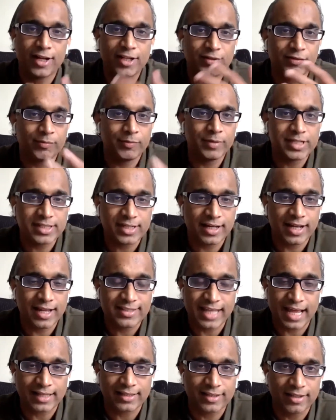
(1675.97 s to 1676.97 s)
transformation
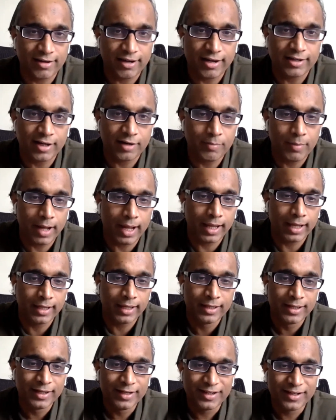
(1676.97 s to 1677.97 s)
has accelerated
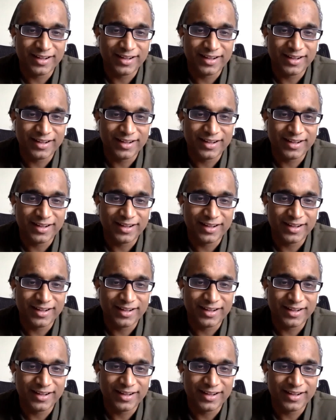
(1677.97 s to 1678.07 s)
by